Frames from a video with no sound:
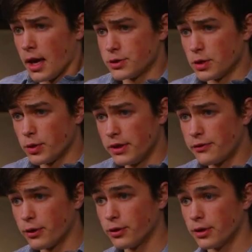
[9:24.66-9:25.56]
As we read
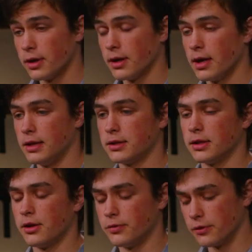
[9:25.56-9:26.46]
further into the
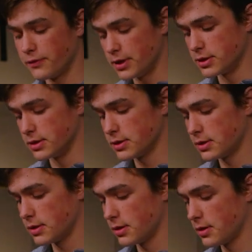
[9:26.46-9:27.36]
letter of Ephesians,